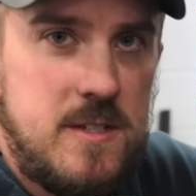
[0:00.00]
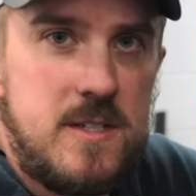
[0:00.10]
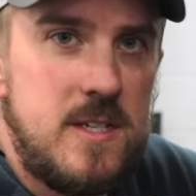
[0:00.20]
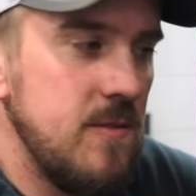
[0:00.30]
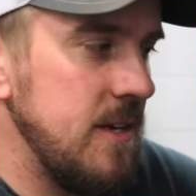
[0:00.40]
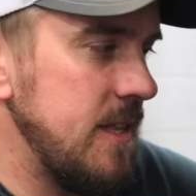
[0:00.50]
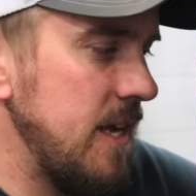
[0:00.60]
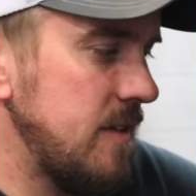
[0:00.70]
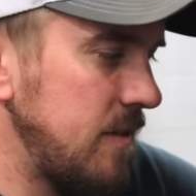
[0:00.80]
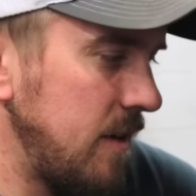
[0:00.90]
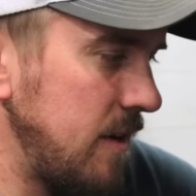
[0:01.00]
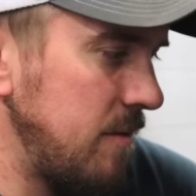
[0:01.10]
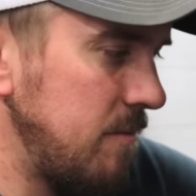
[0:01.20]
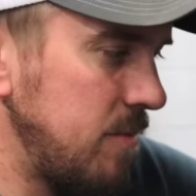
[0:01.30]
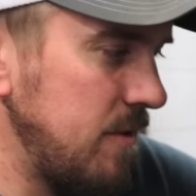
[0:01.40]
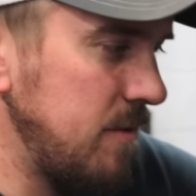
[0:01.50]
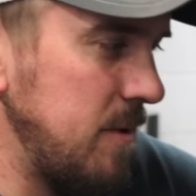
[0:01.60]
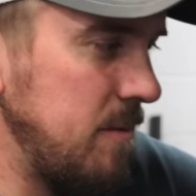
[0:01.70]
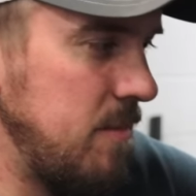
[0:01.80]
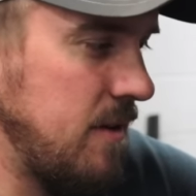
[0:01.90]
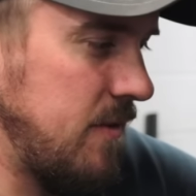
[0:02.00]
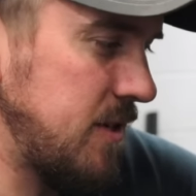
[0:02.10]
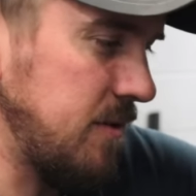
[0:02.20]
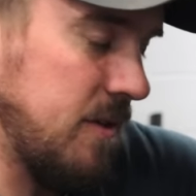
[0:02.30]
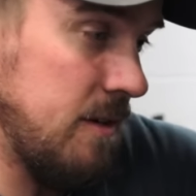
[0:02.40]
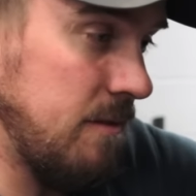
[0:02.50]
and stuff like that's proven to be beneficial.